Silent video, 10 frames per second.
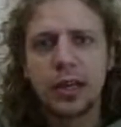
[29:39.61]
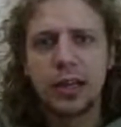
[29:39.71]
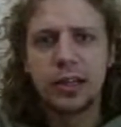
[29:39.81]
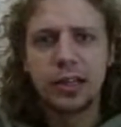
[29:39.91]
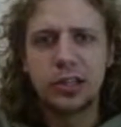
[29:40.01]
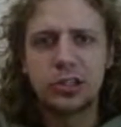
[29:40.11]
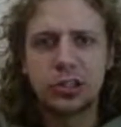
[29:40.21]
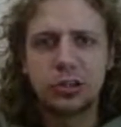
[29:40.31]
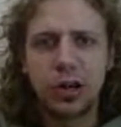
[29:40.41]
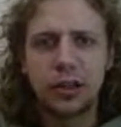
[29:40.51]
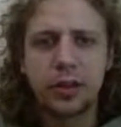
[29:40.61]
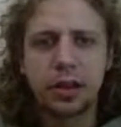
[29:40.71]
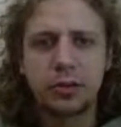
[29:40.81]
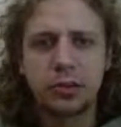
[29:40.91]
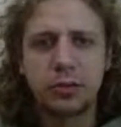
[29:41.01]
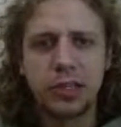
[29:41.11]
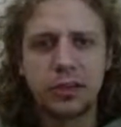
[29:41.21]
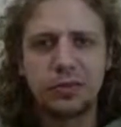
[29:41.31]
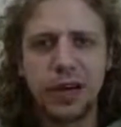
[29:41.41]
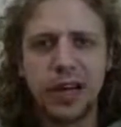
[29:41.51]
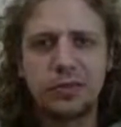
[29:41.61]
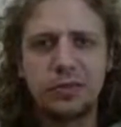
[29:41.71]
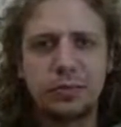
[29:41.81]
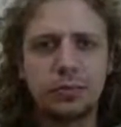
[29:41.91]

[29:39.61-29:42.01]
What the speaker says: And the issue I thought was queen d5.